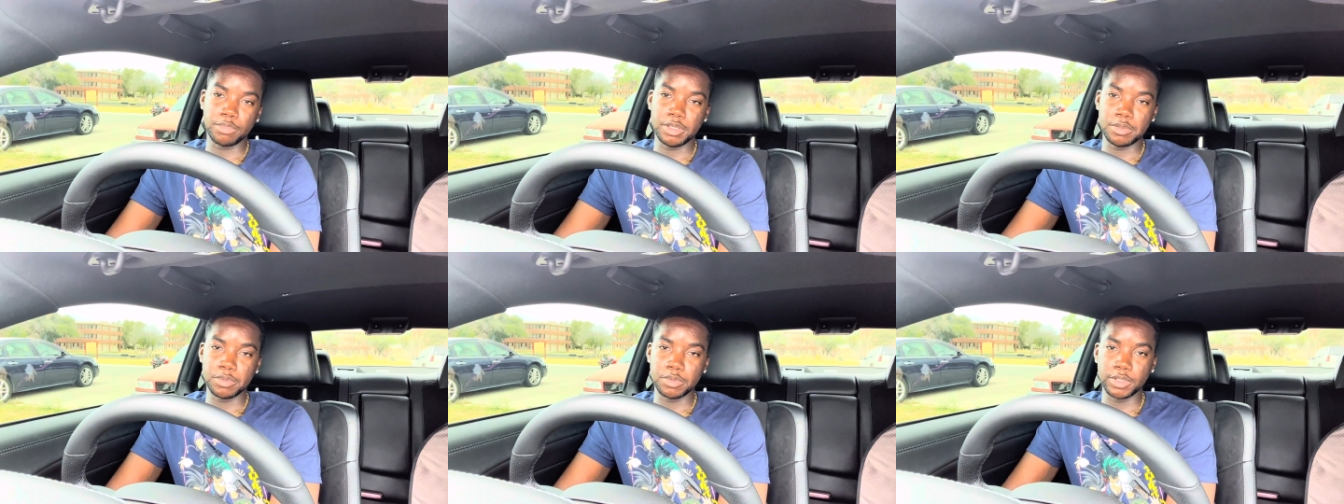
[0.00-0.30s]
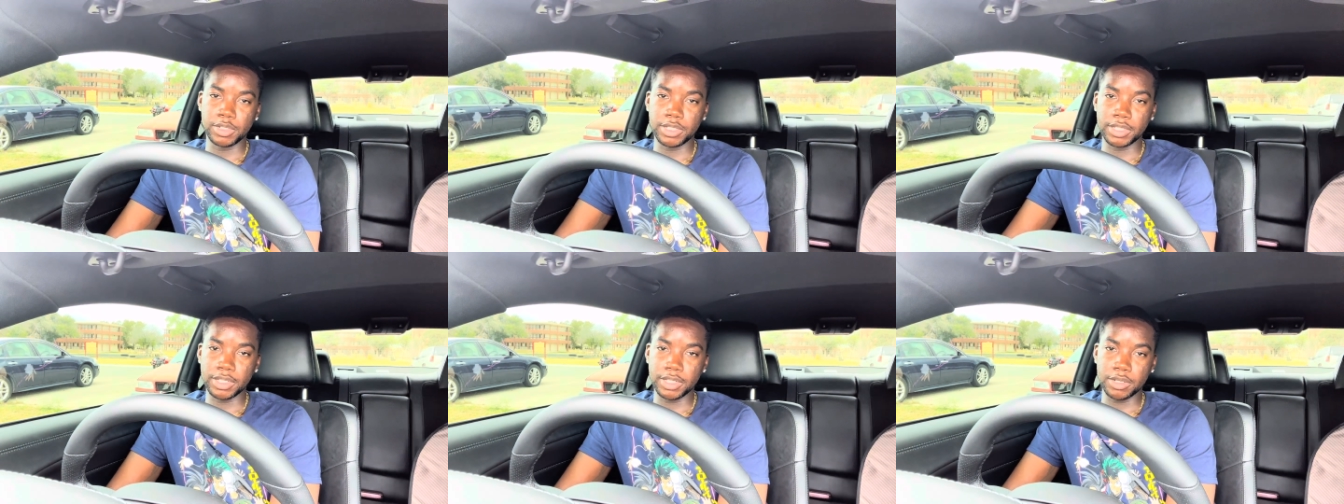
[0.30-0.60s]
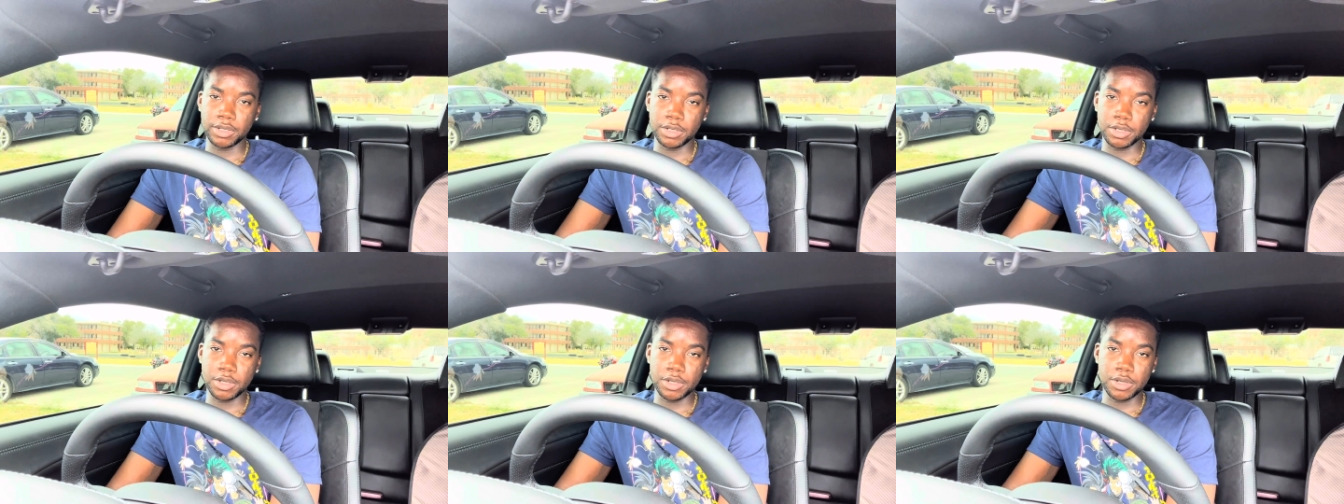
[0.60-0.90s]
people get
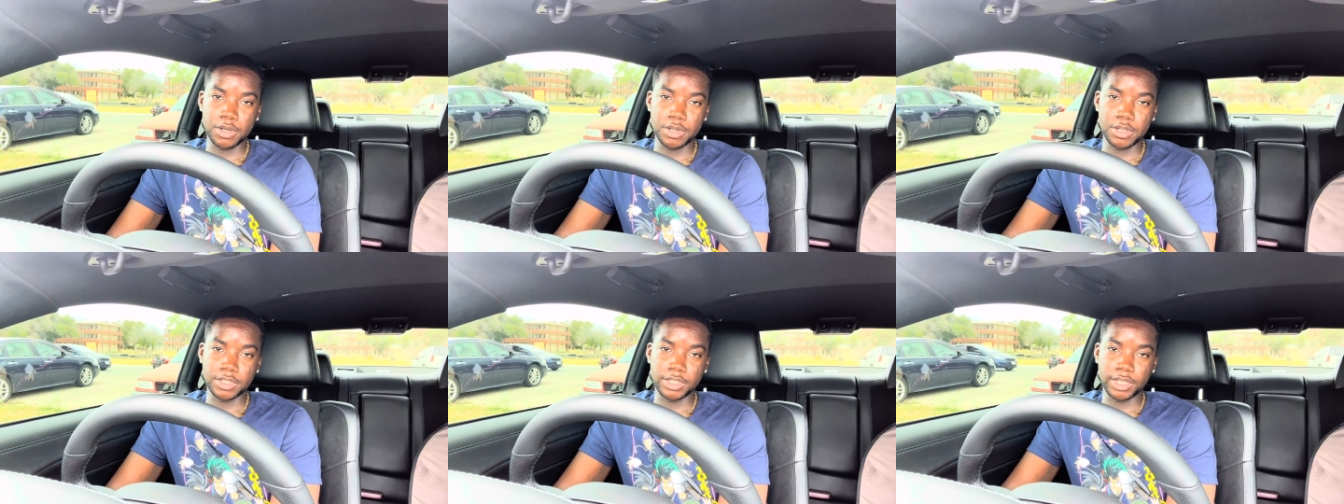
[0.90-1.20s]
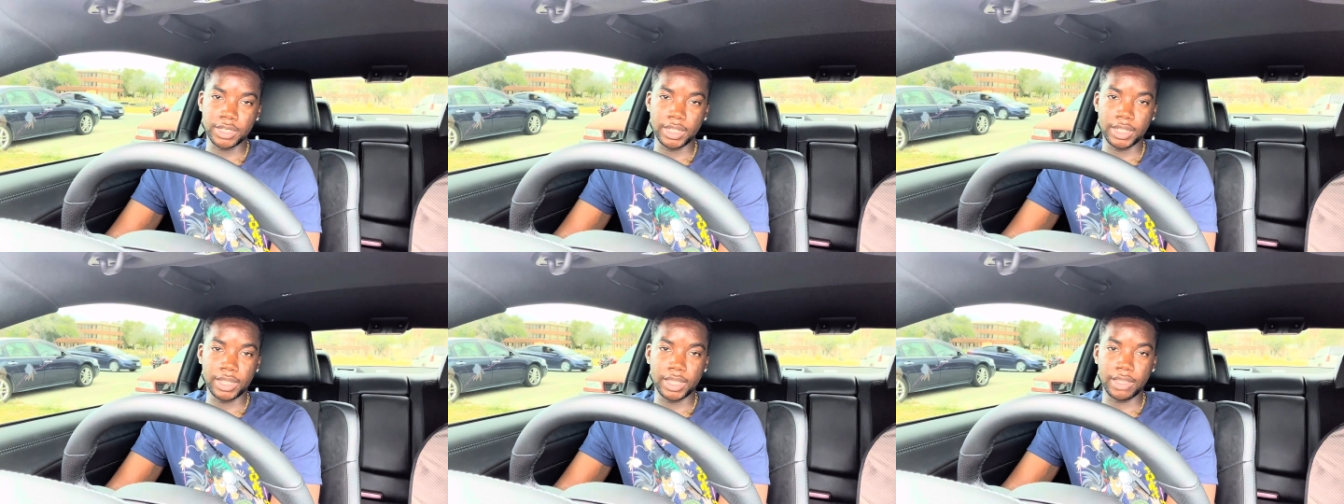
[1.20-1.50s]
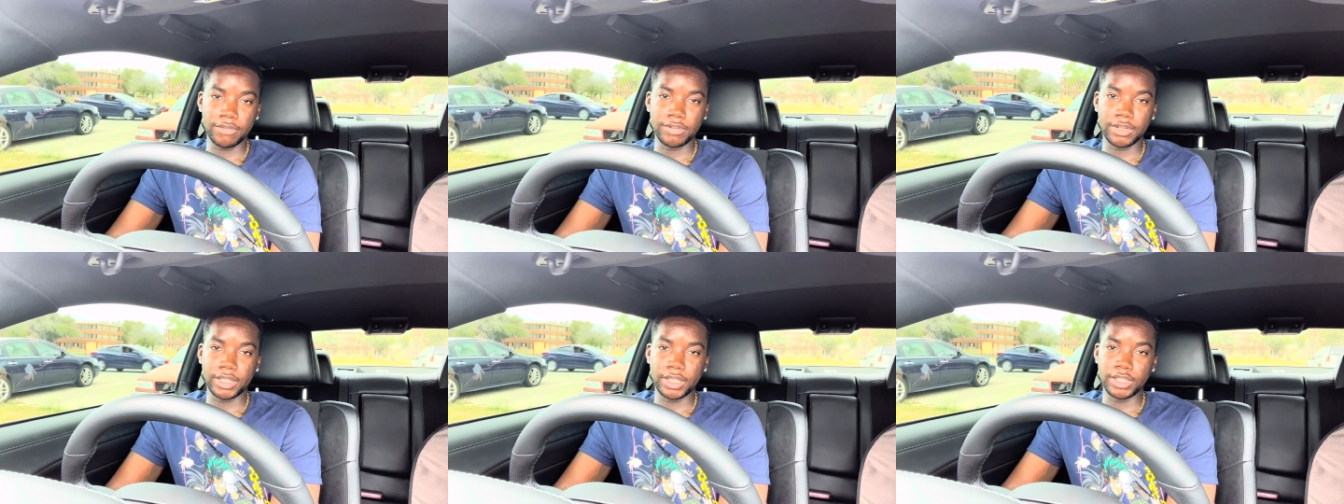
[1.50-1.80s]
cars and they
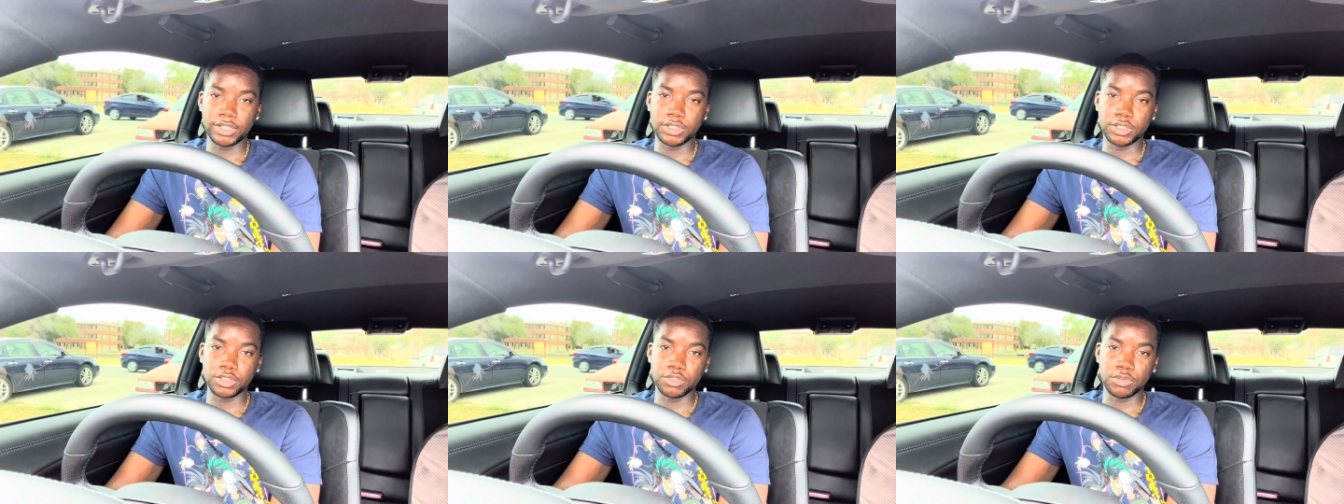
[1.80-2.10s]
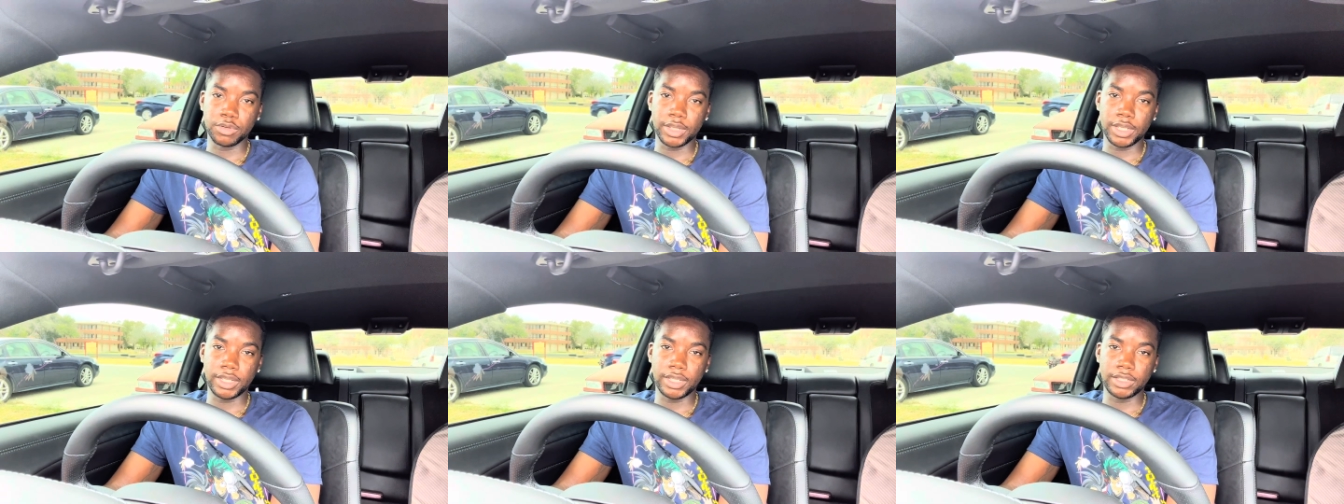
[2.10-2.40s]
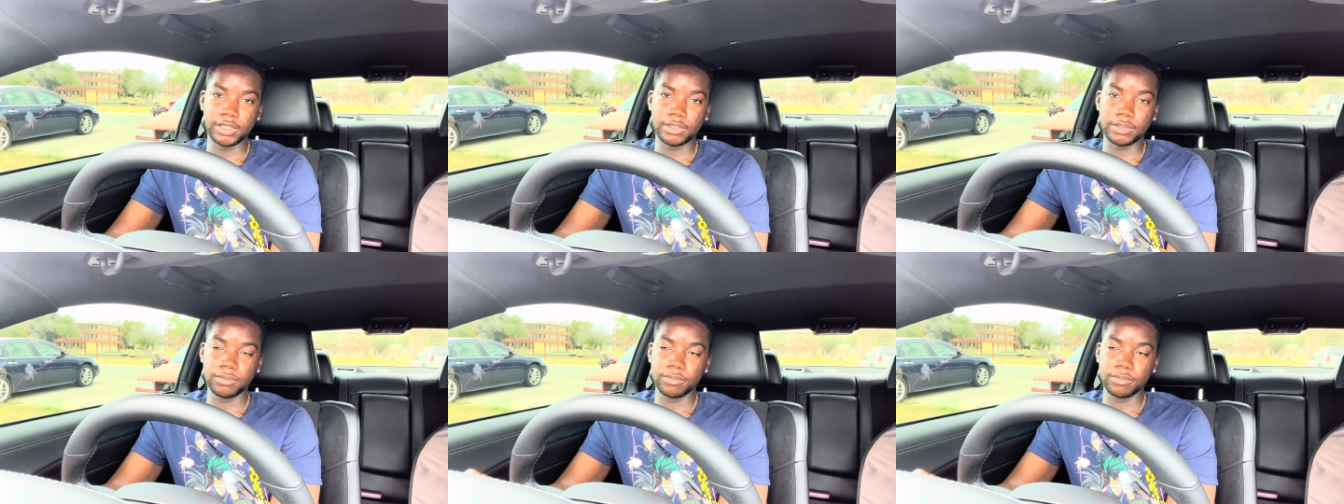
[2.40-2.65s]
have the interest rate